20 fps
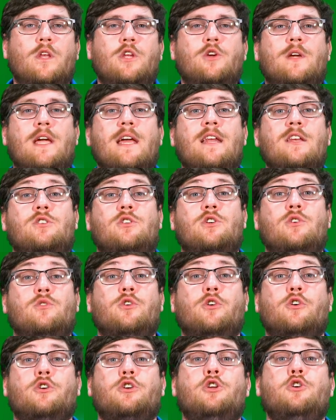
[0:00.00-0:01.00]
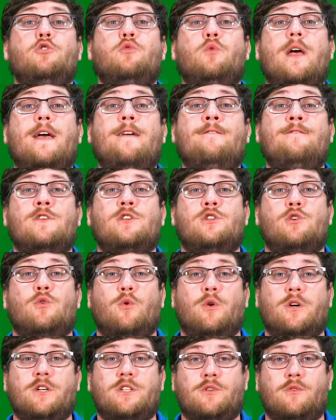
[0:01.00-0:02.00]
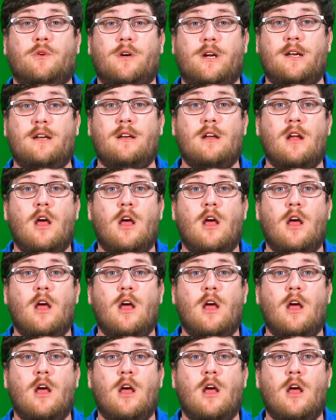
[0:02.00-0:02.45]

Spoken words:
you get into your new inventory screen,